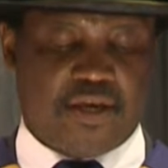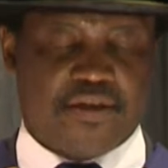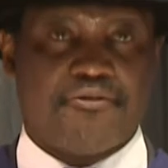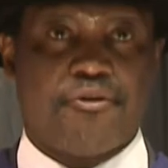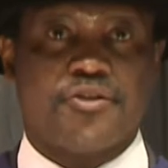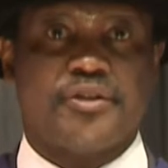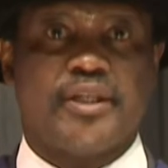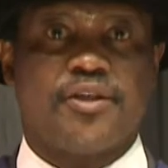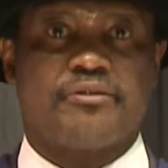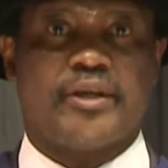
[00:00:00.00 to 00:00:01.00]
and
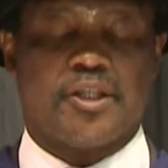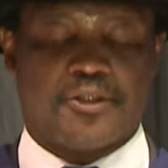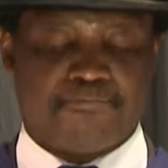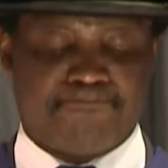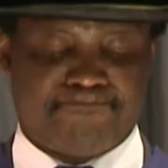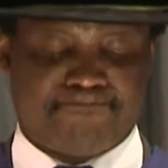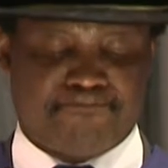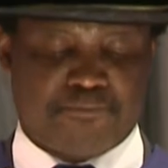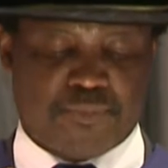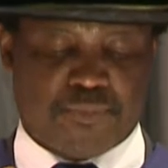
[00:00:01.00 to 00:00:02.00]
fostering innovation.
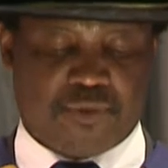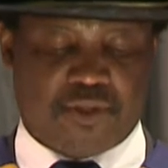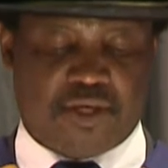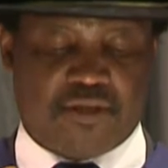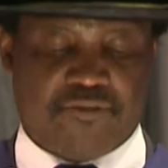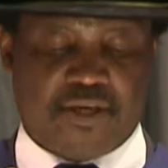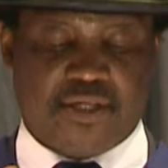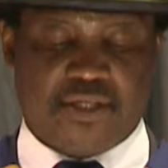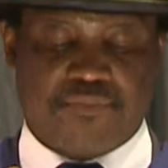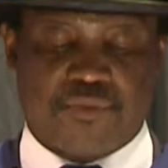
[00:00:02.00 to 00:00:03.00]
And
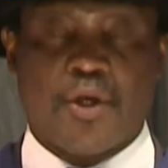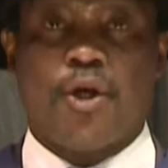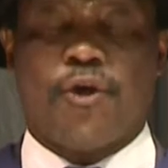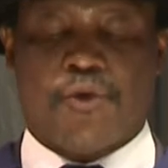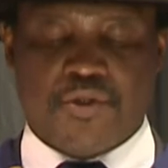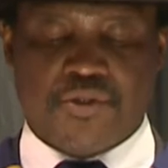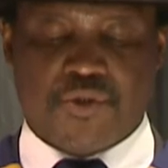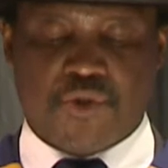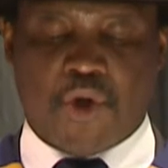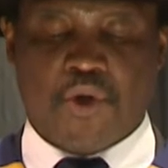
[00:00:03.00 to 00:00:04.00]
finally,
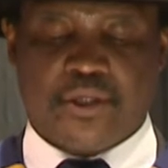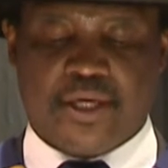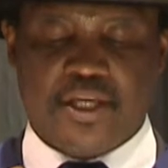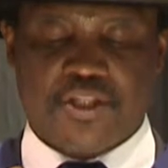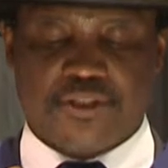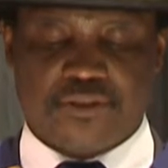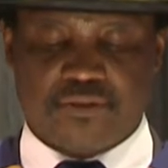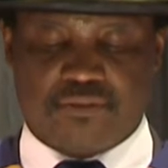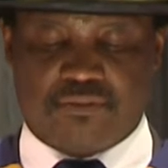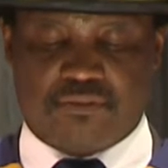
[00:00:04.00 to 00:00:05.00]
using your
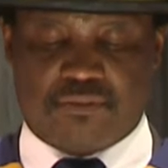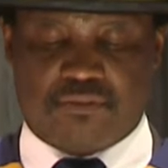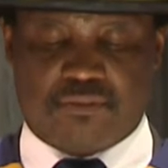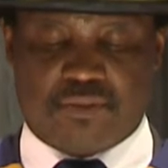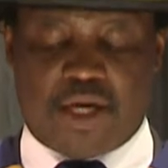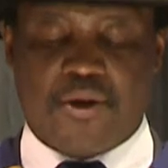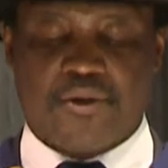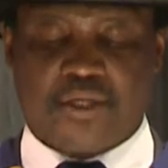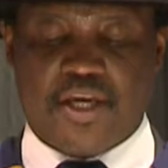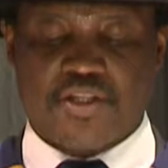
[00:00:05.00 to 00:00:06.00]
location, our
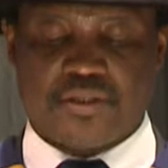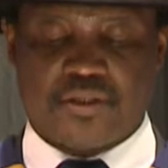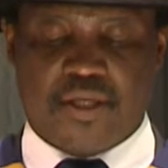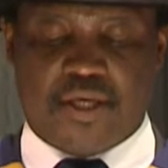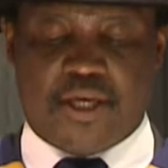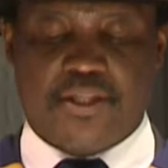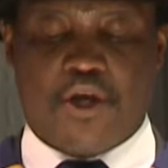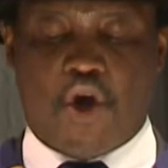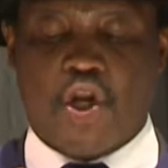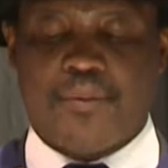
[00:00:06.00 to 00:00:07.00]
location in
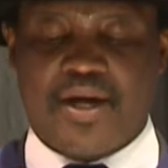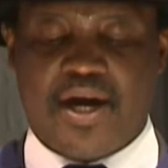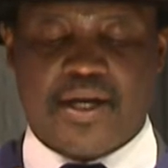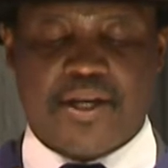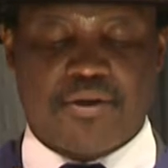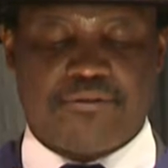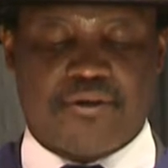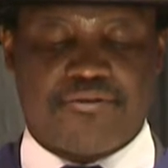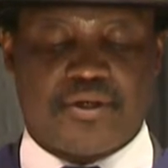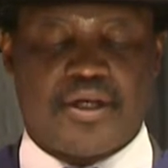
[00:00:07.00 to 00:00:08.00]
the economic heartland of
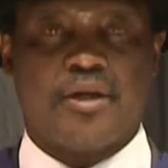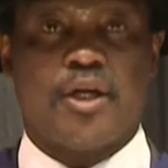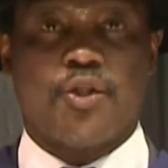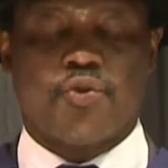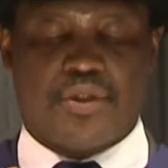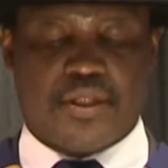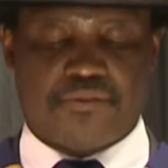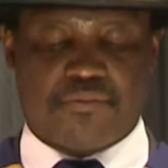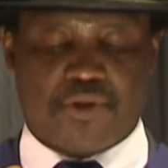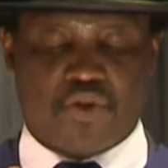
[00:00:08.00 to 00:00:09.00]
Africa to
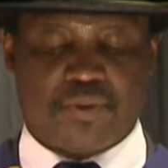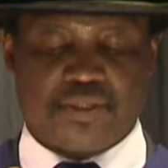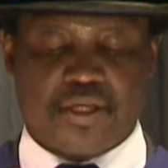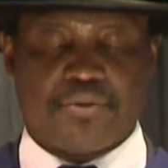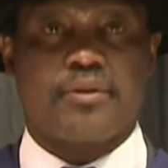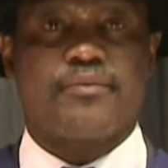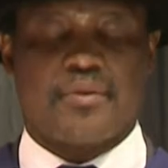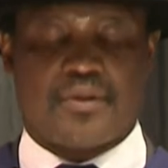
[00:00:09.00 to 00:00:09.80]
lead from the global south.